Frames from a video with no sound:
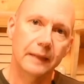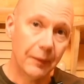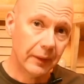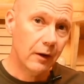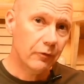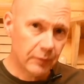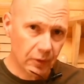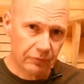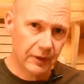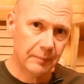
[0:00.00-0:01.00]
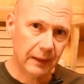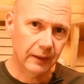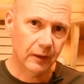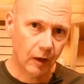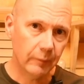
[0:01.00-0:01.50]
Now, I know from your feedback
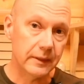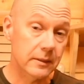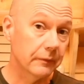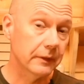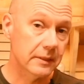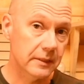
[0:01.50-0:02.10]
and comments over the